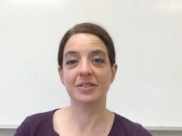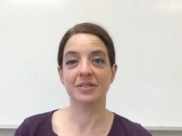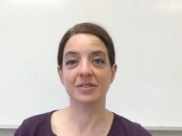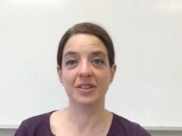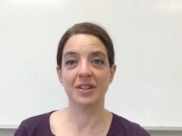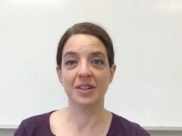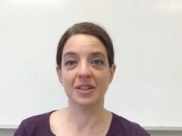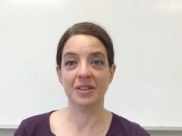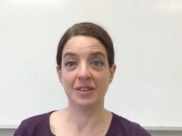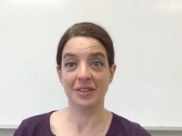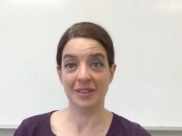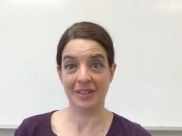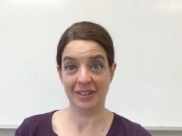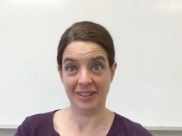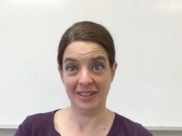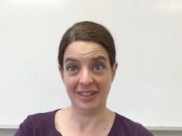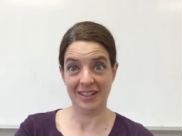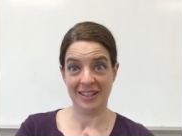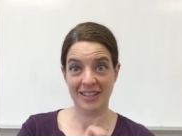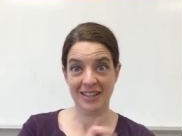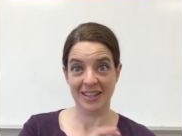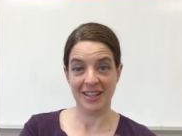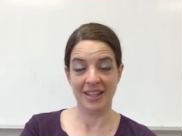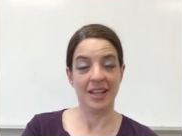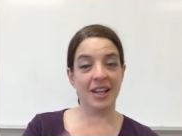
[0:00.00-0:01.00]
So now we're
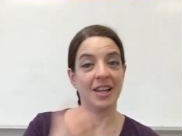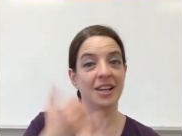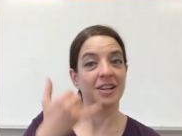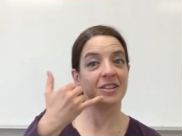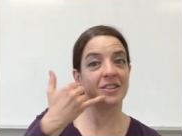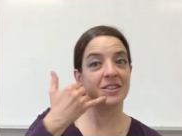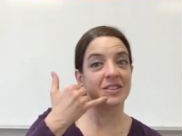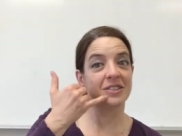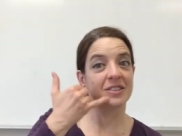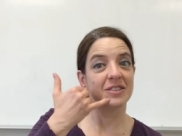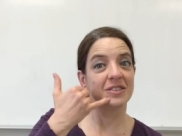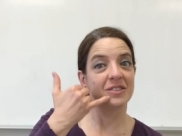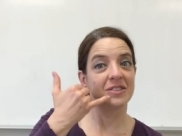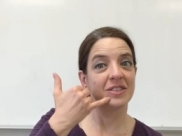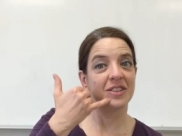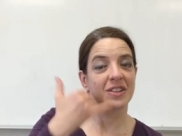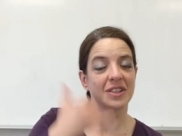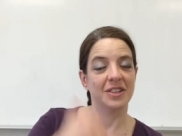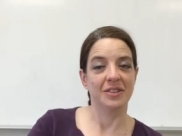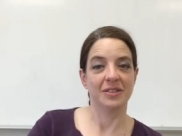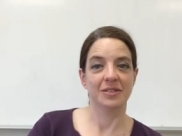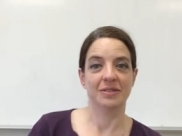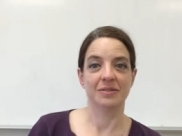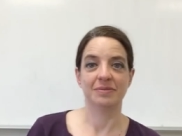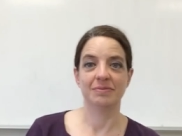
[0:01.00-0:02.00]
going to talk about
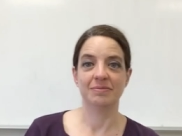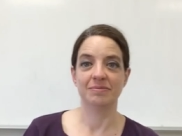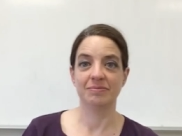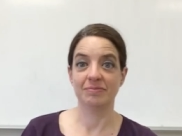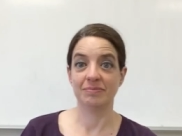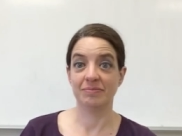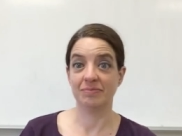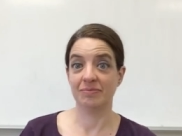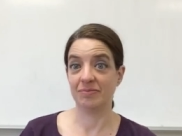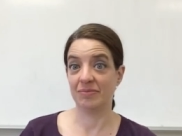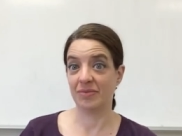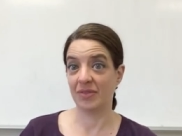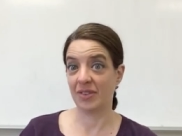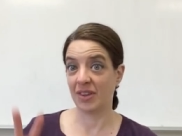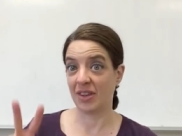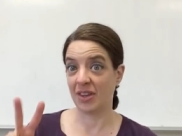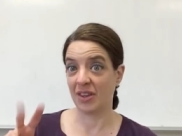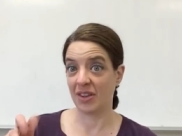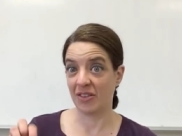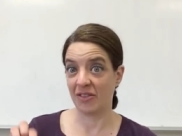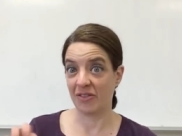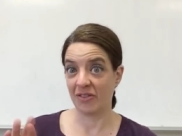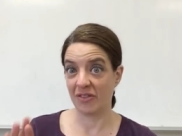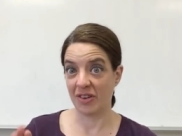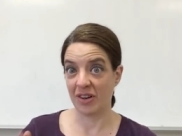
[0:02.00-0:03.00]
the noun,
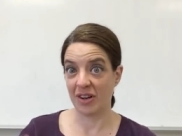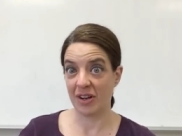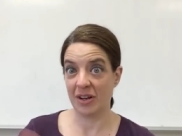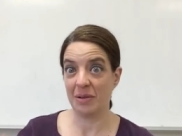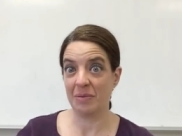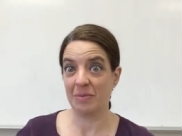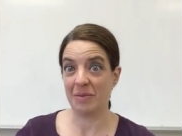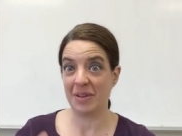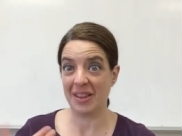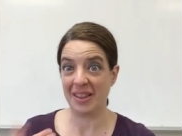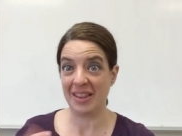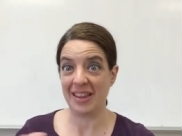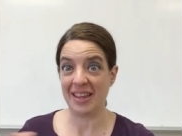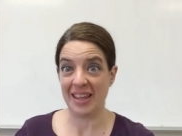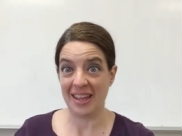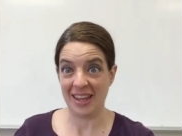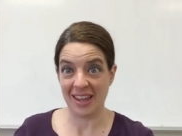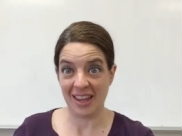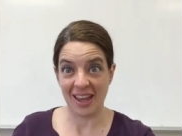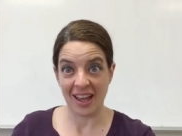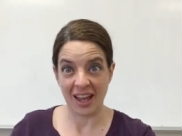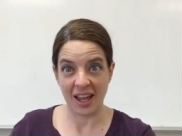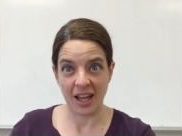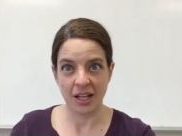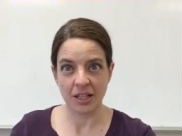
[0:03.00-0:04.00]
phone, the
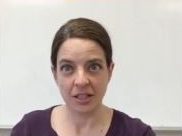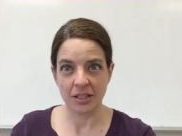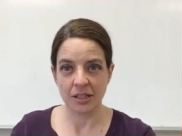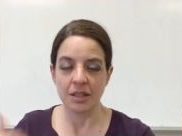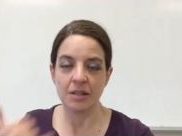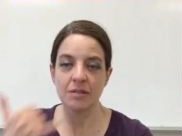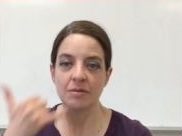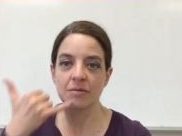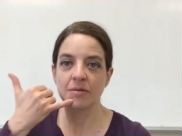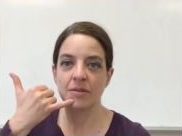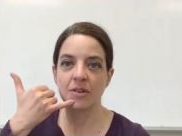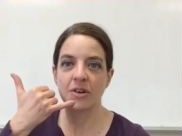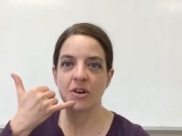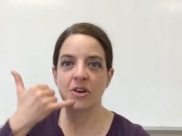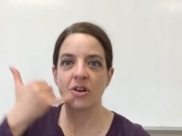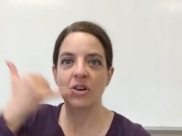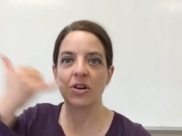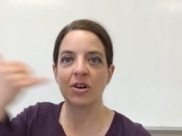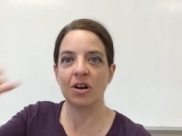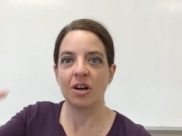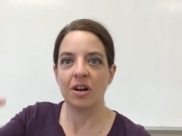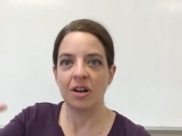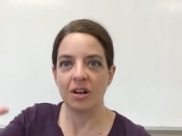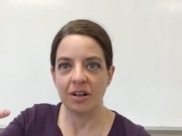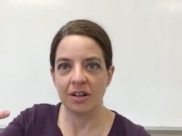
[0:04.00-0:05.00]
verb, the
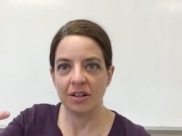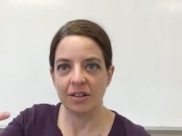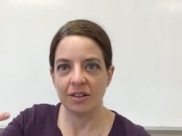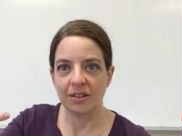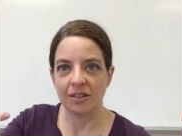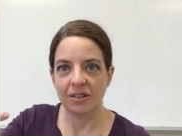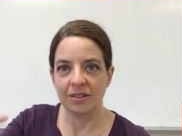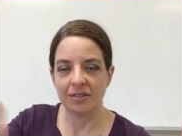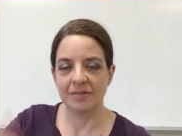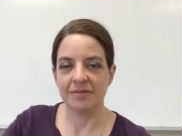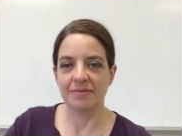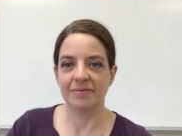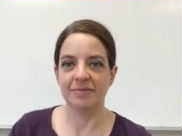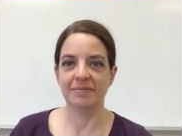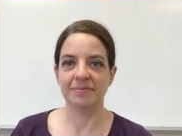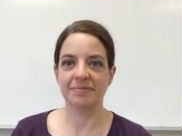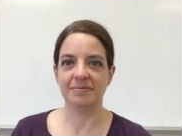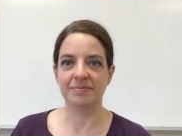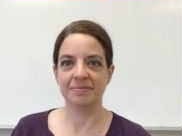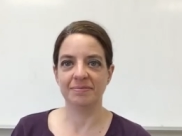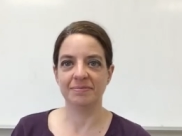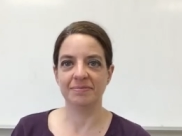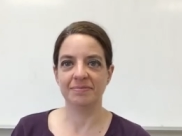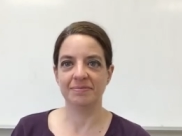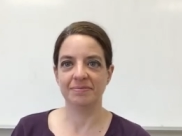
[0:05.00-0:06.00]
action, to
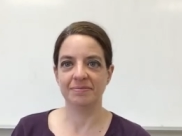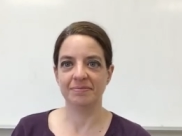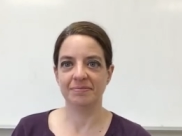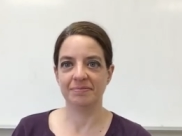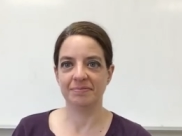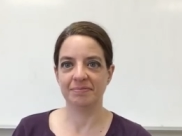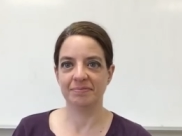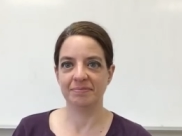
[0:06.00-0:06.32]
call.